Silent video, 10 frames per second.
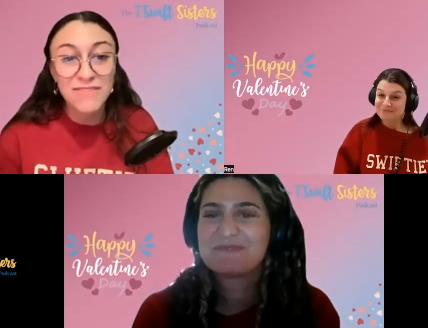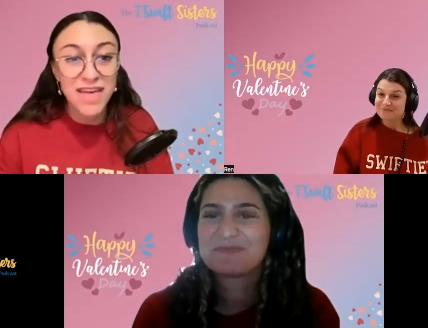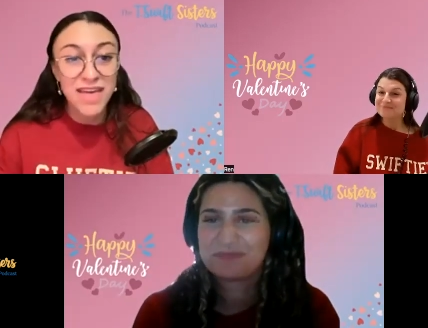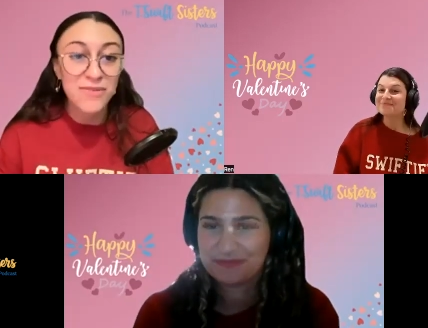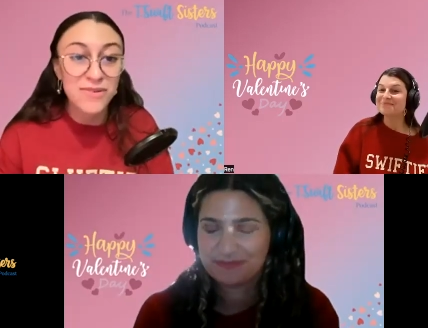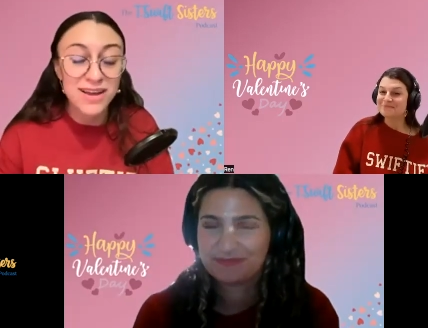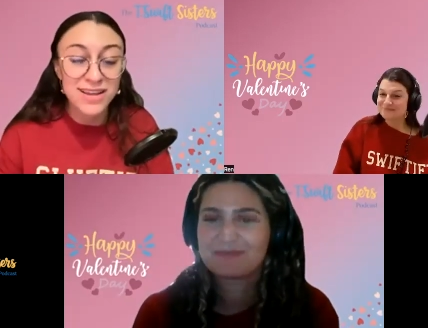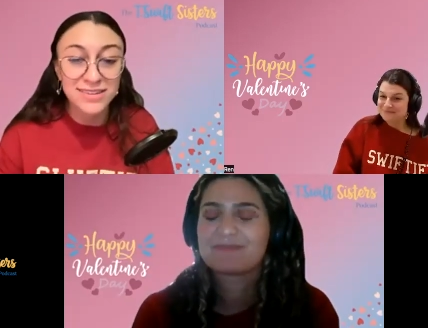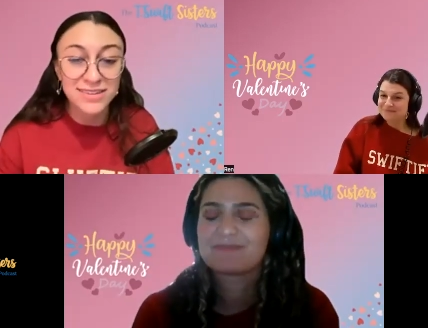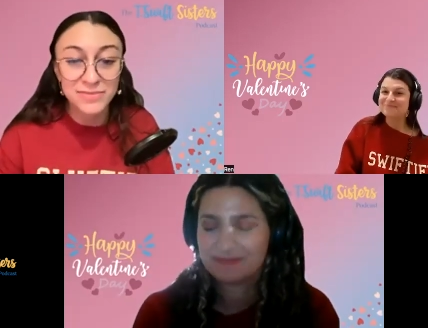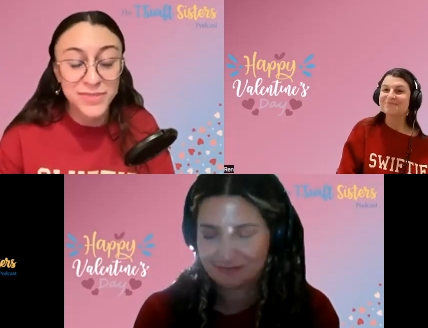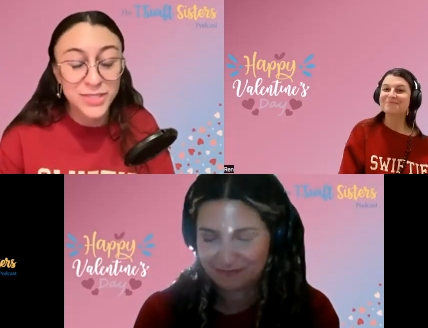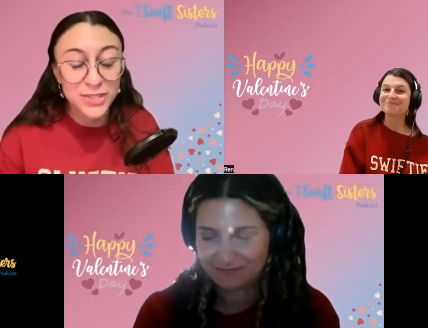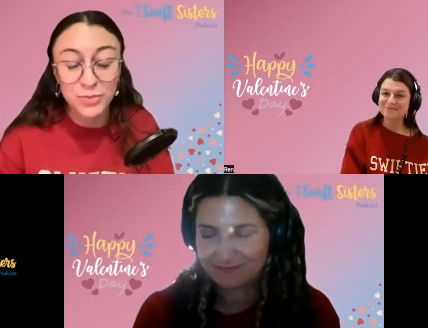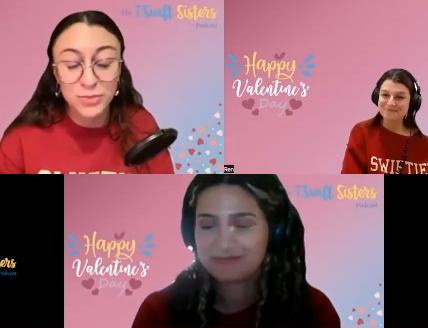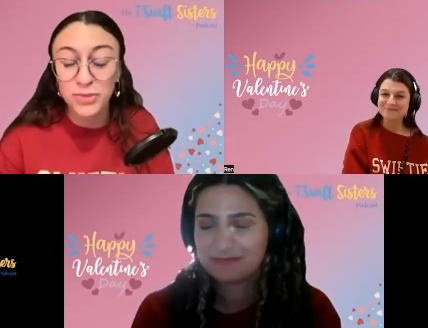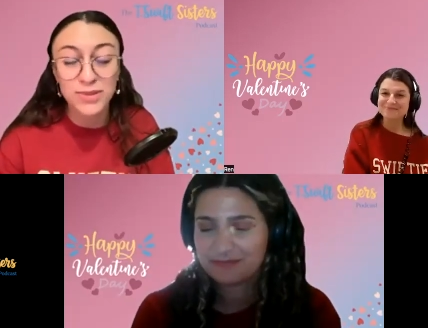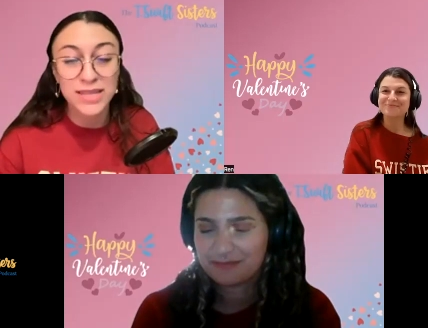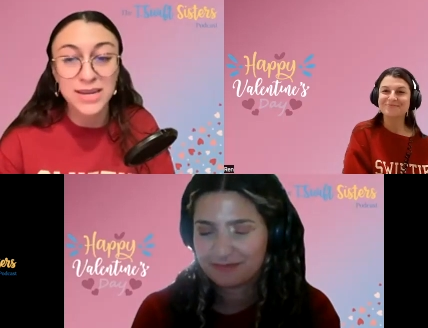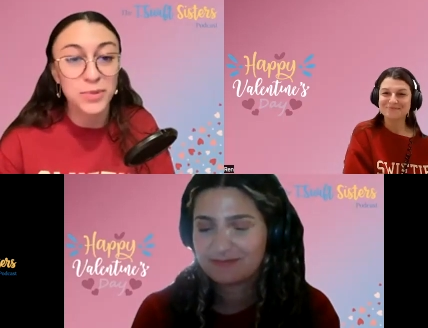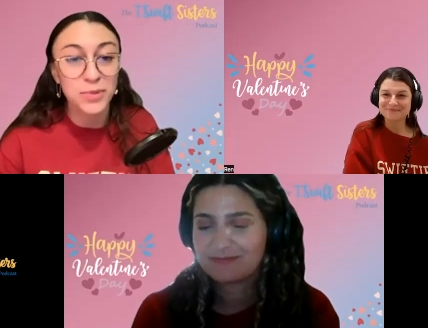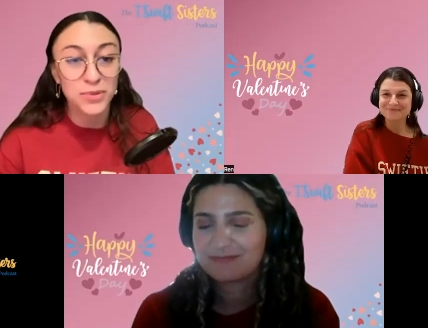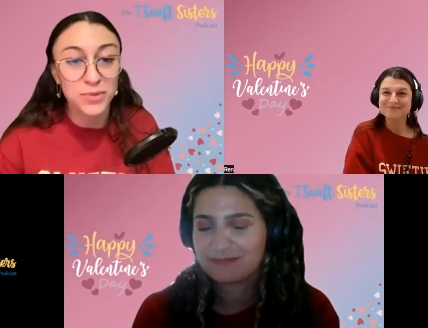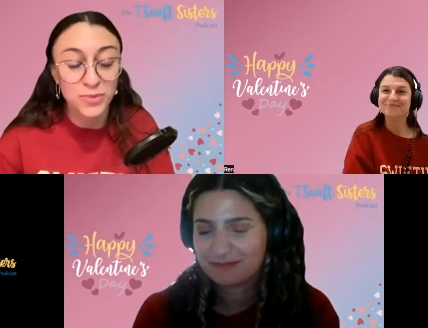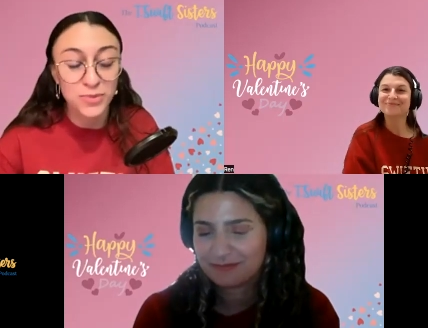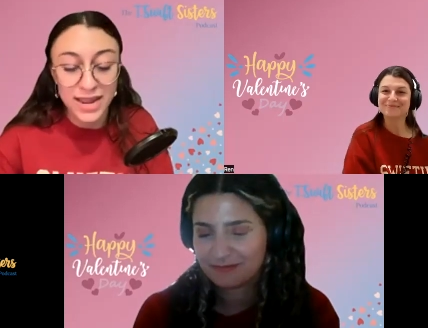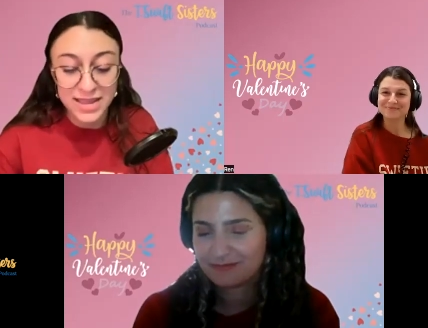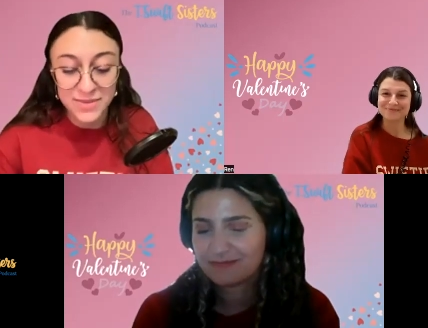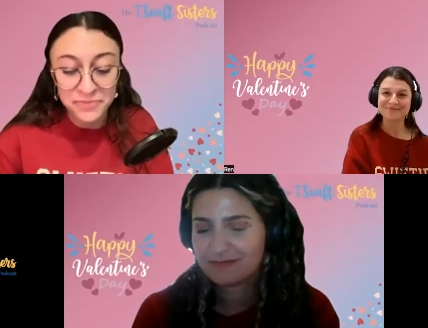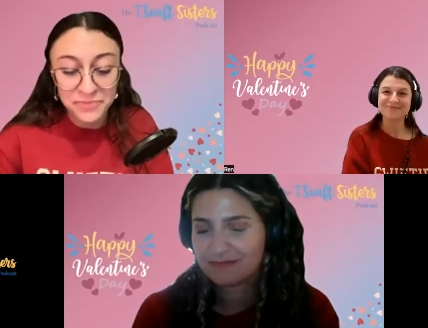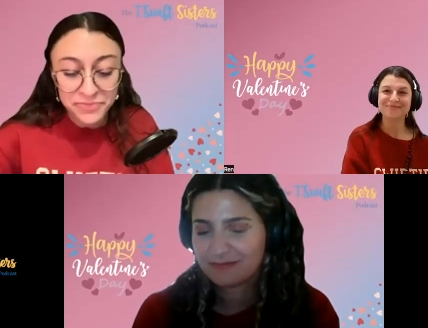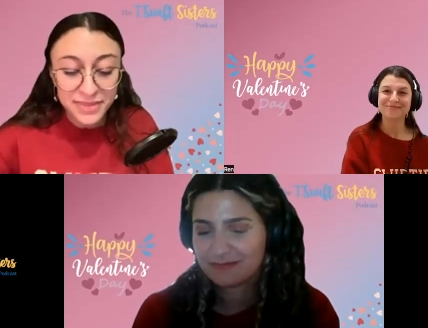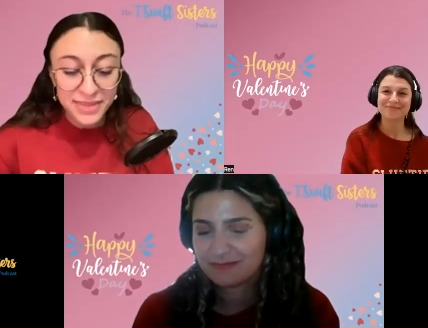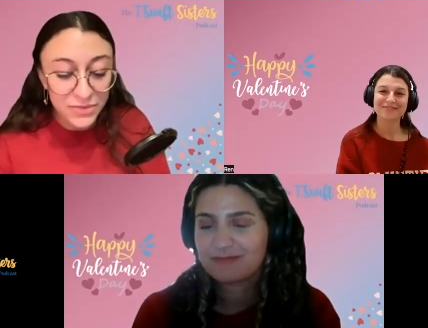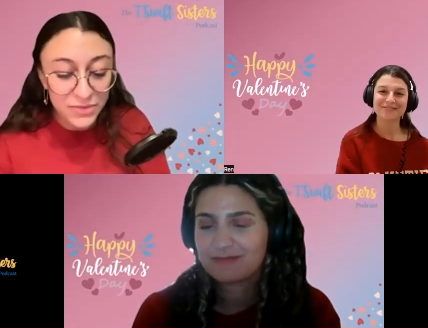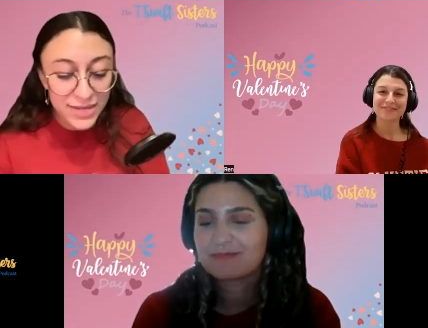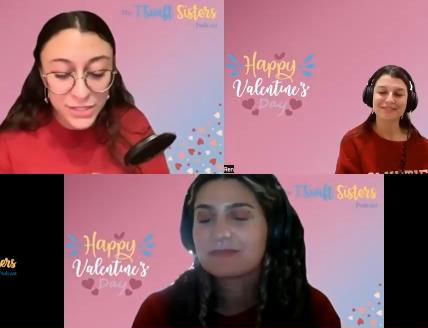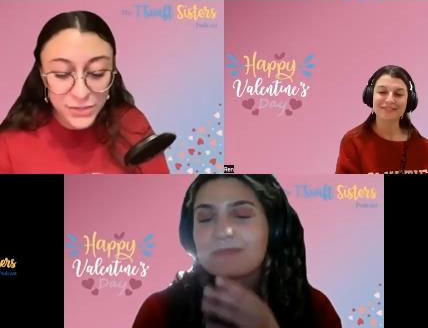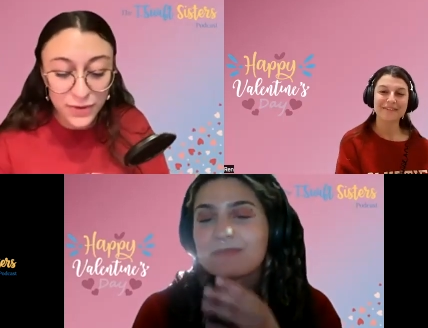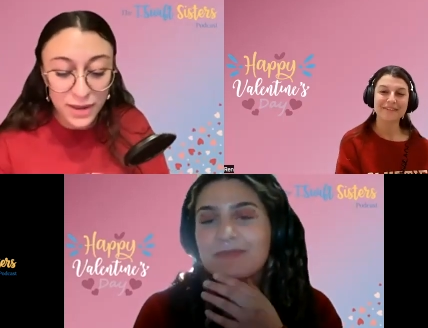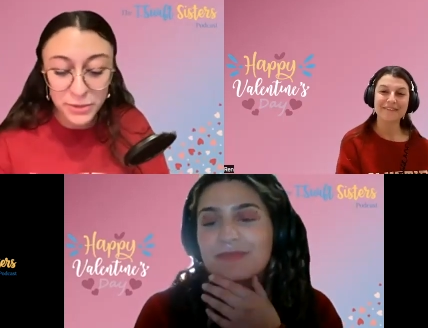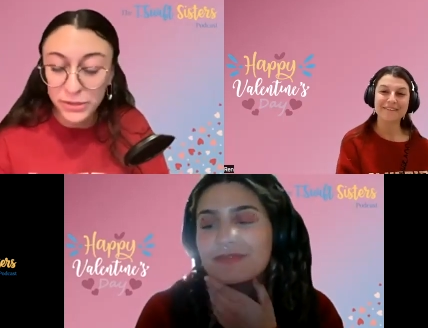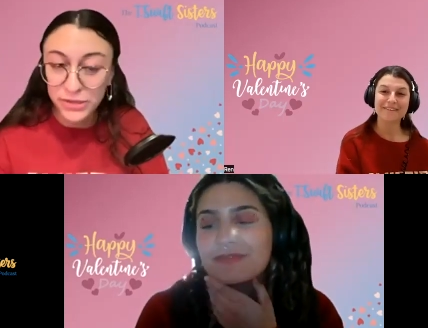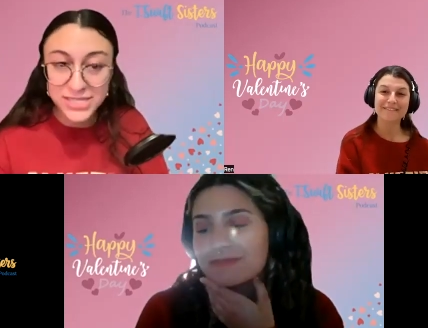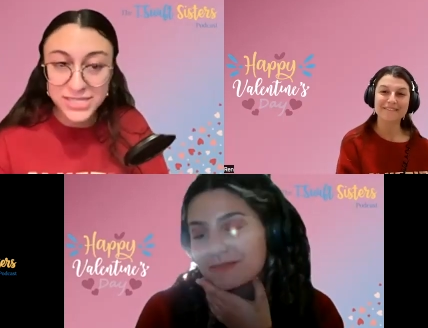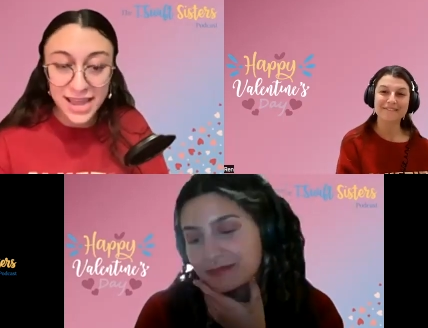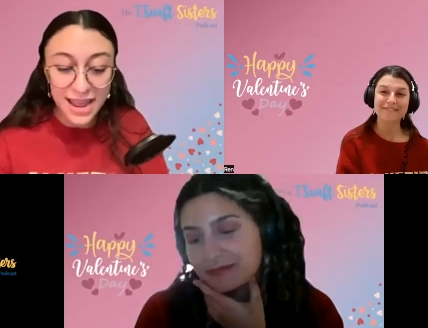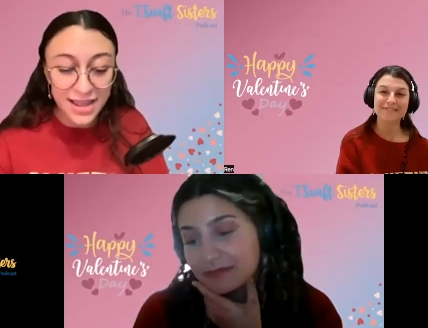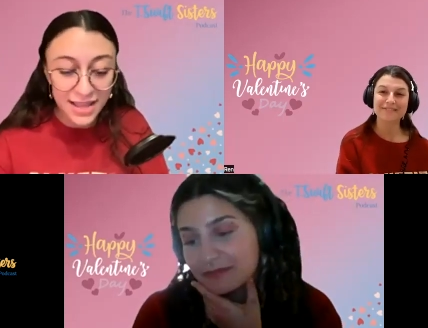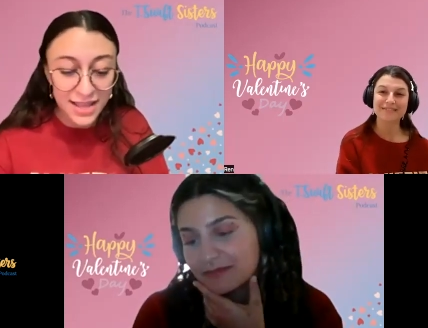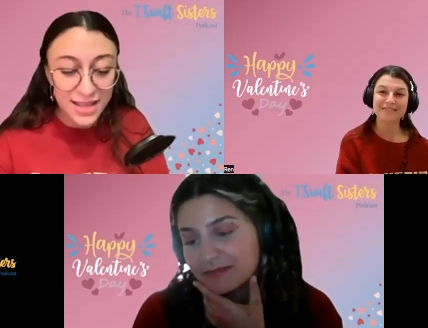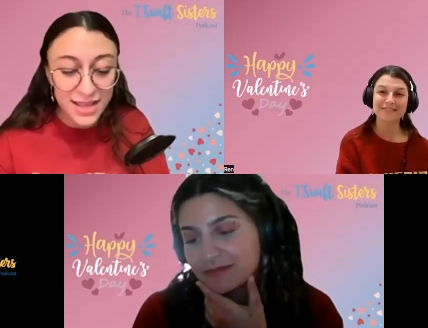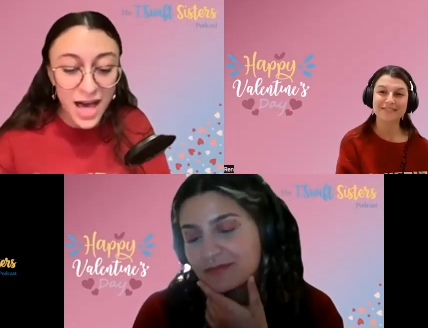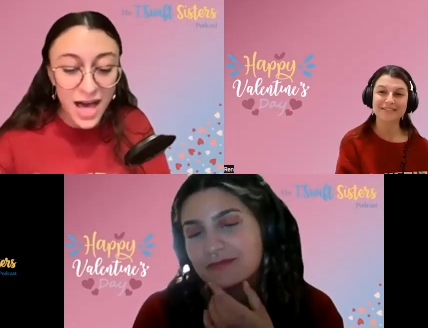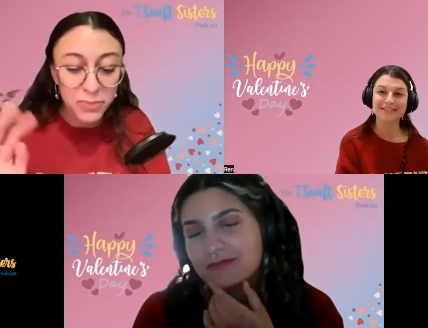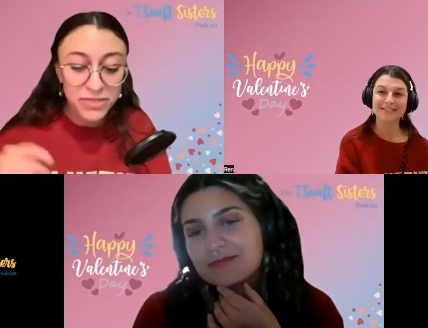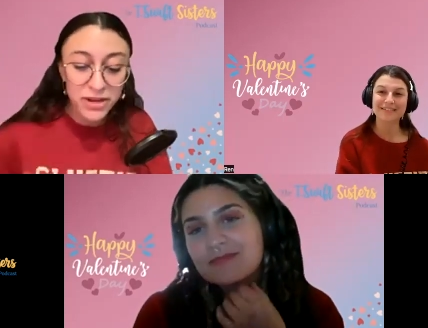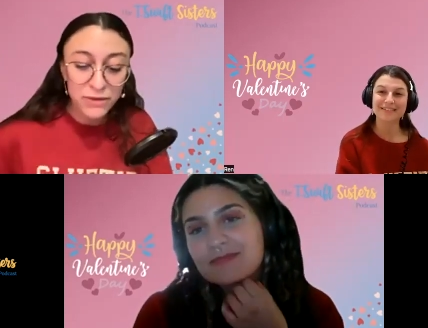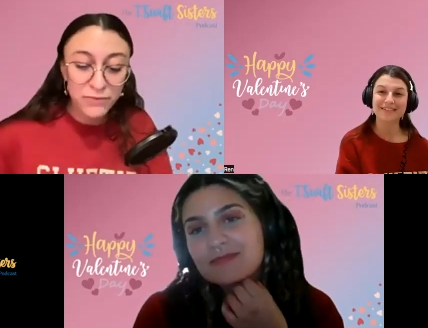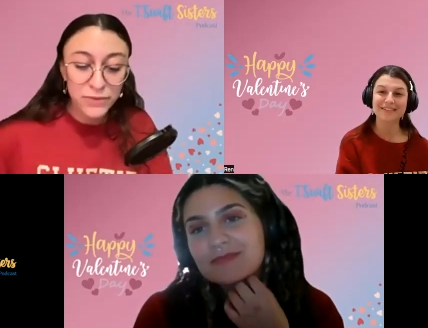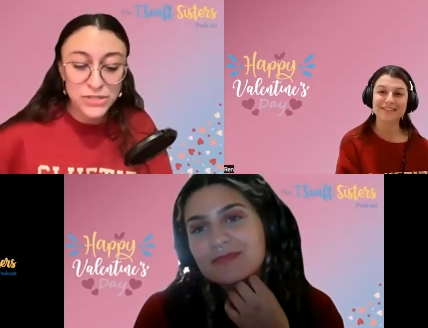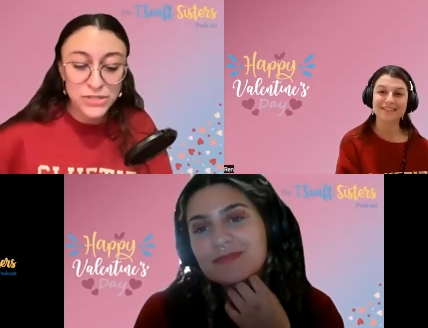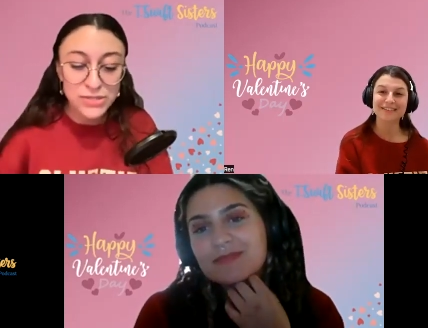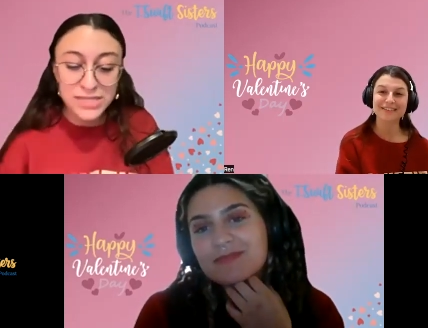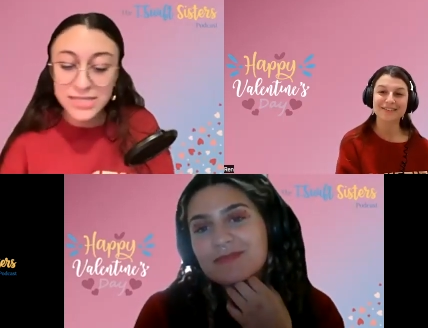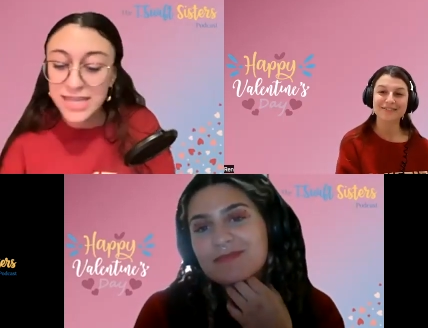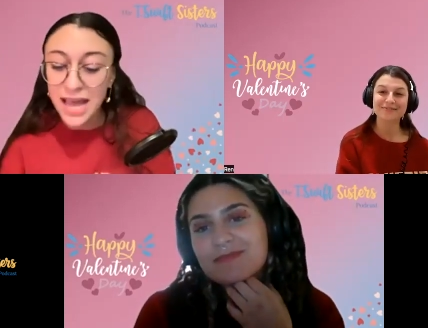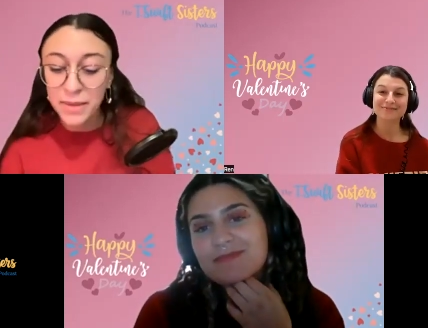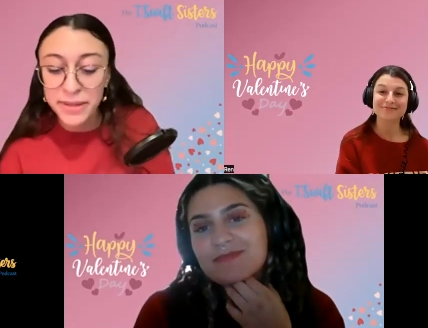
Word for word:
Speaker 1: Love that one. Super relatable, right? Second one is from New Year's Day. I'll be there if you're the toast